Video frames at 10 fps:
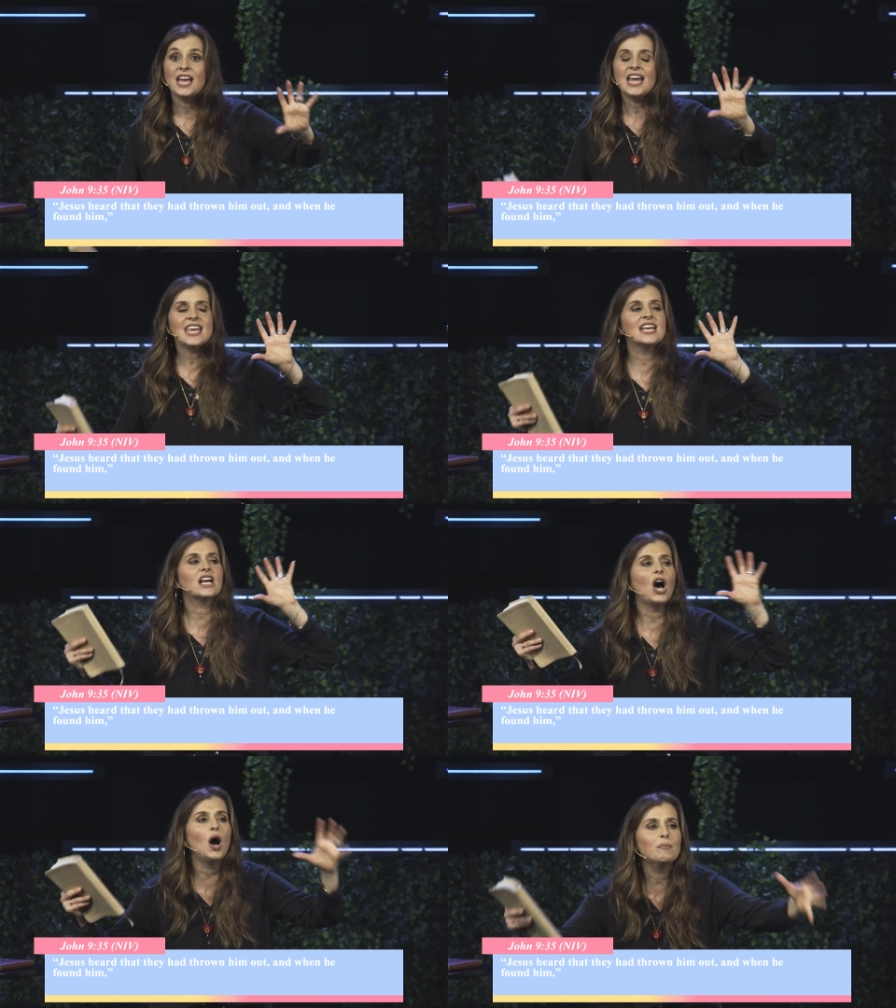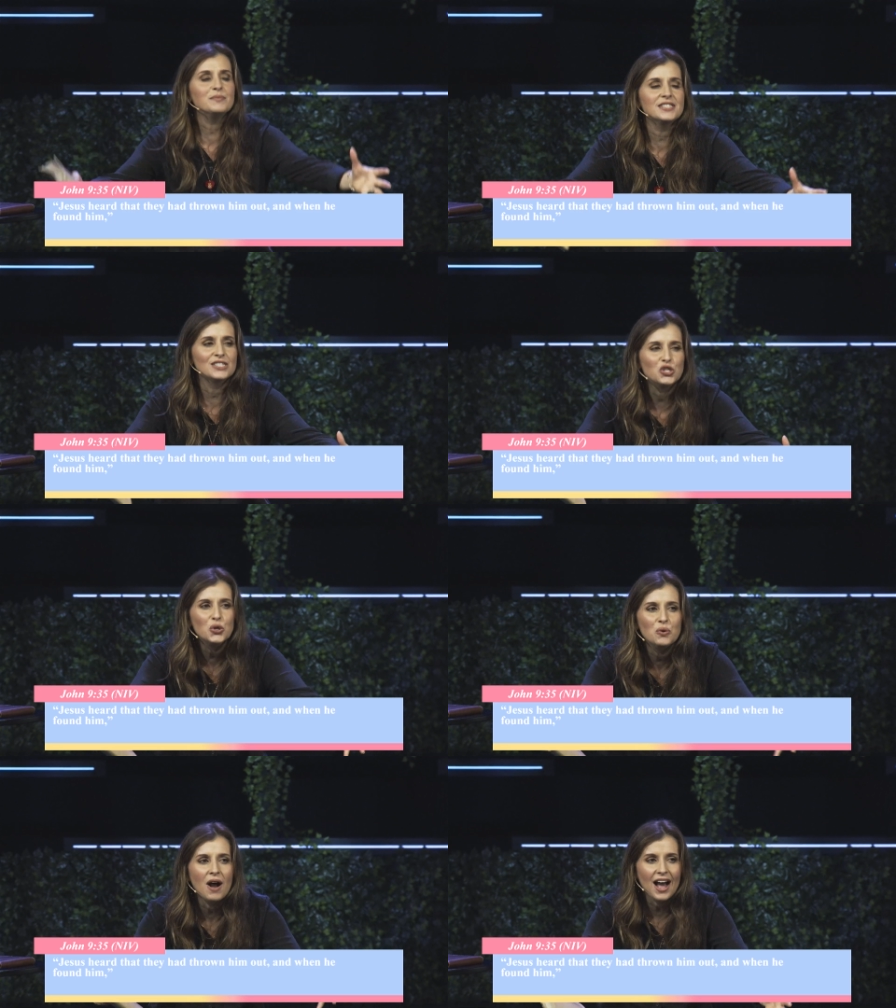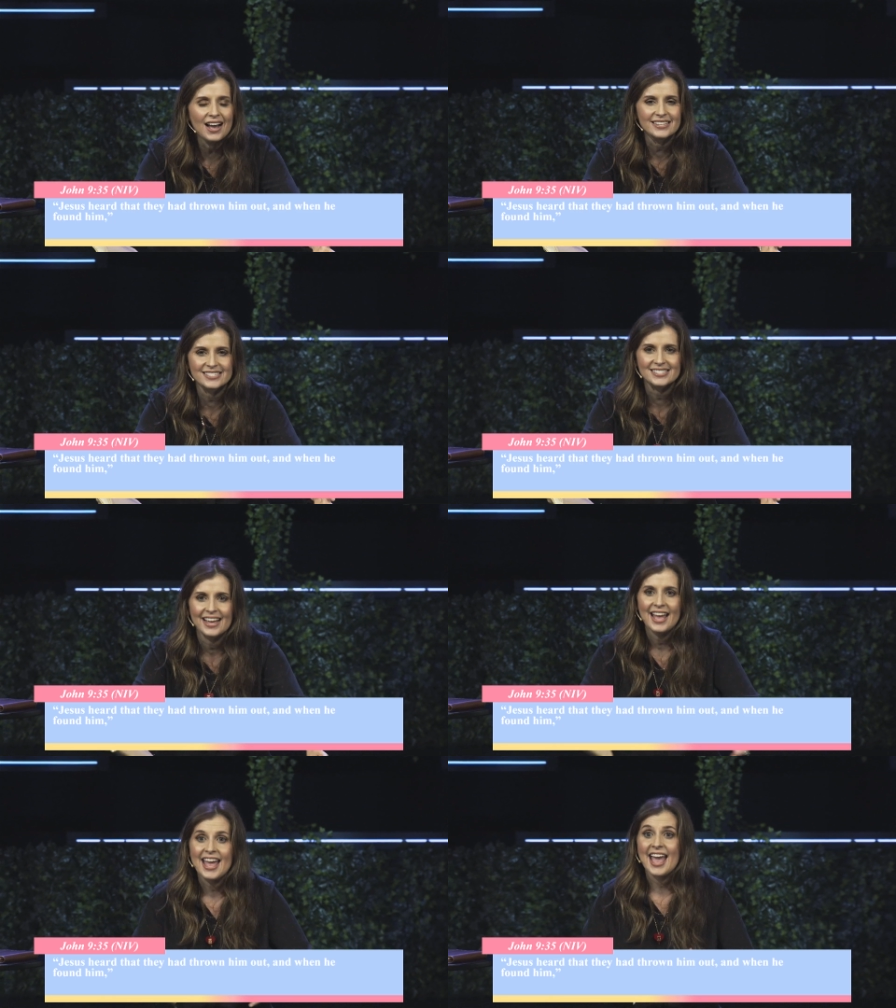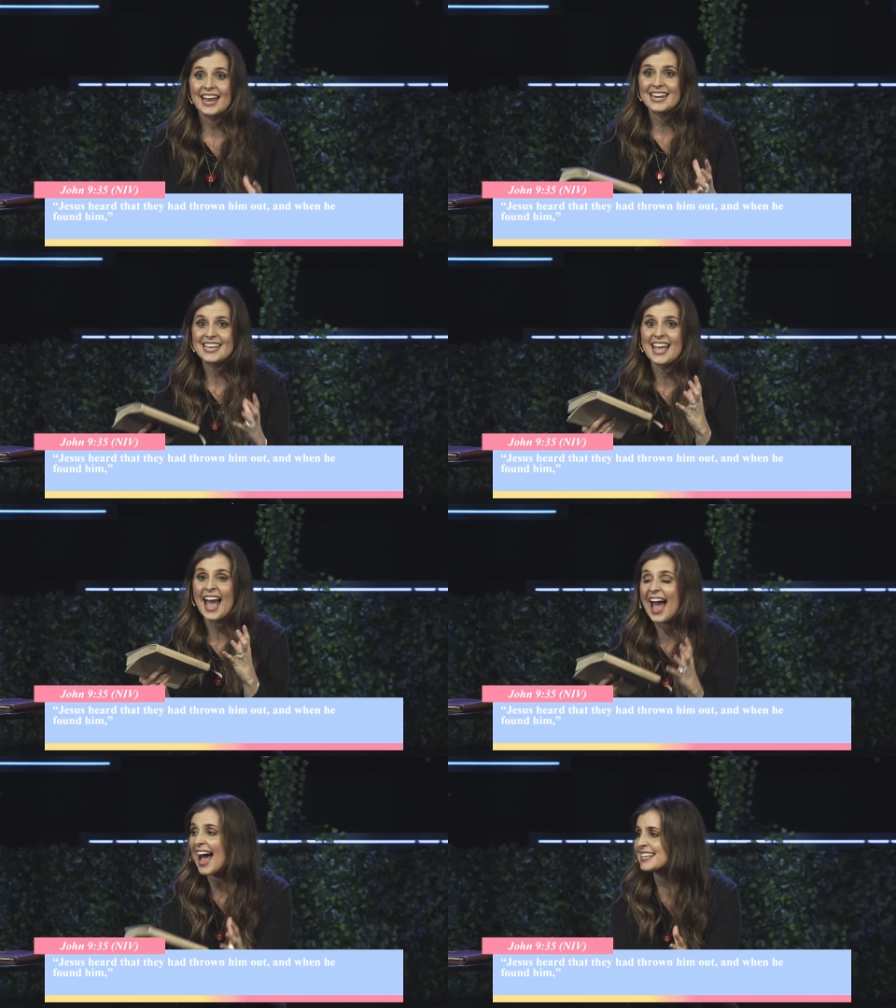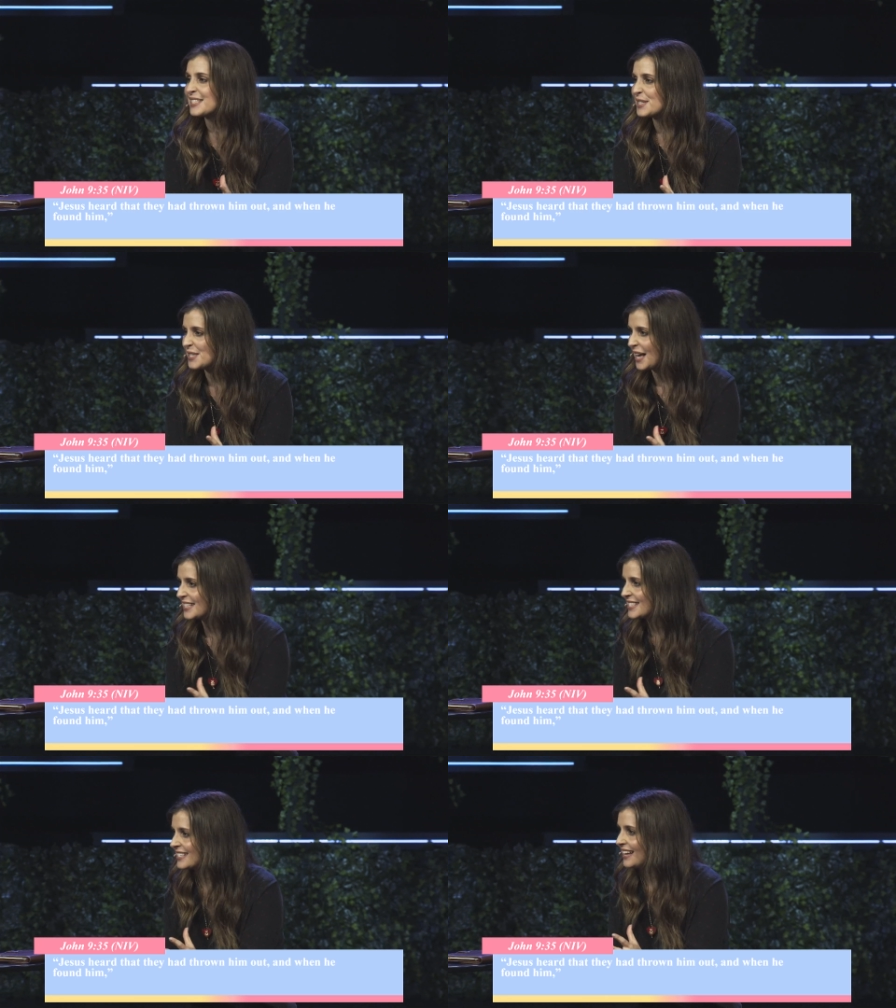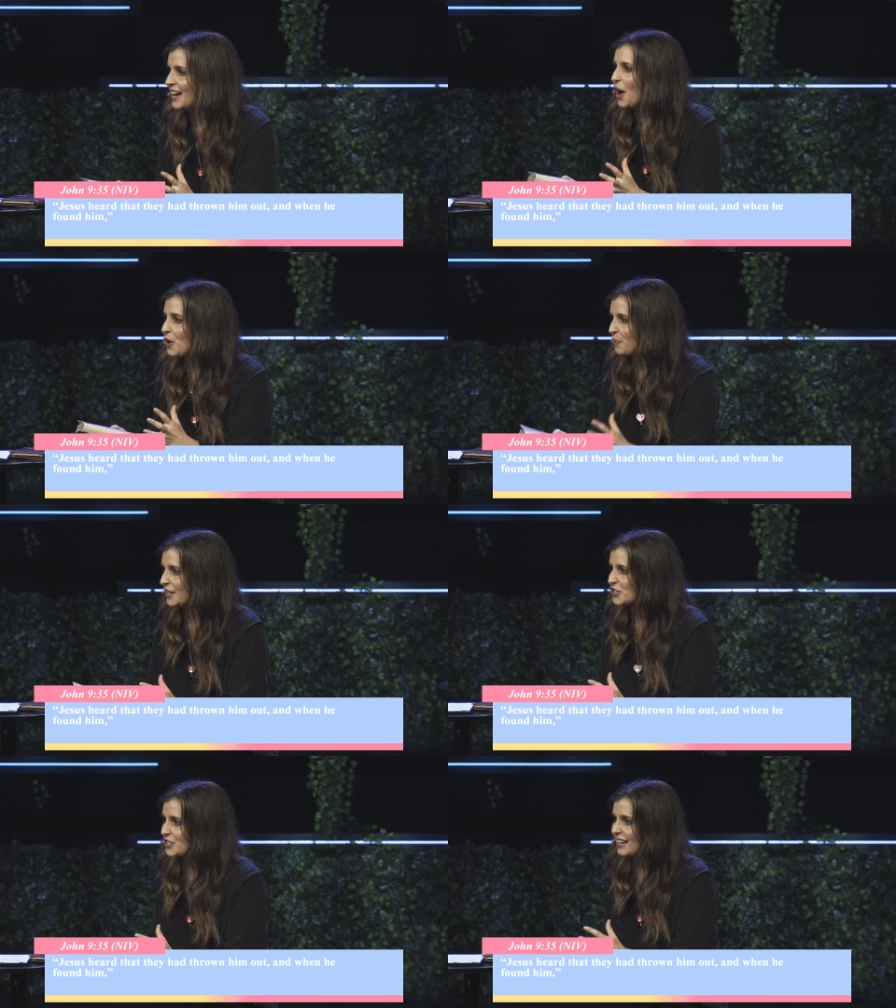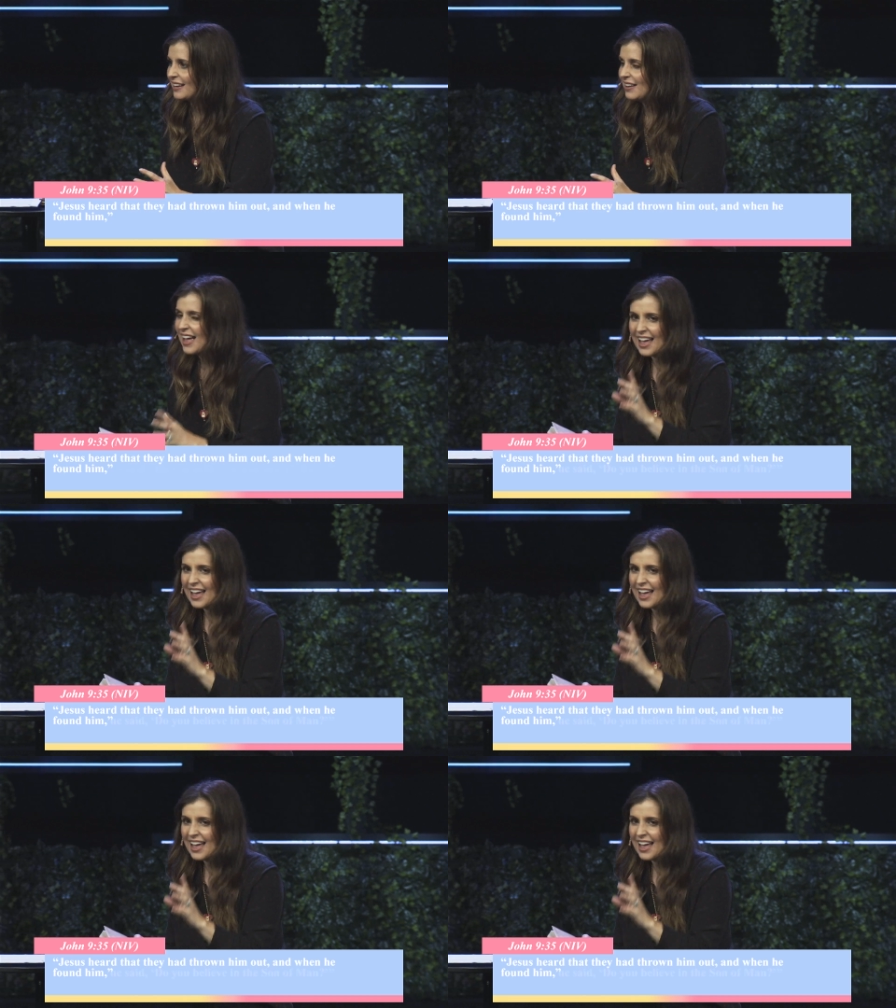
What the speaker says: He comes to us and he asks us a question.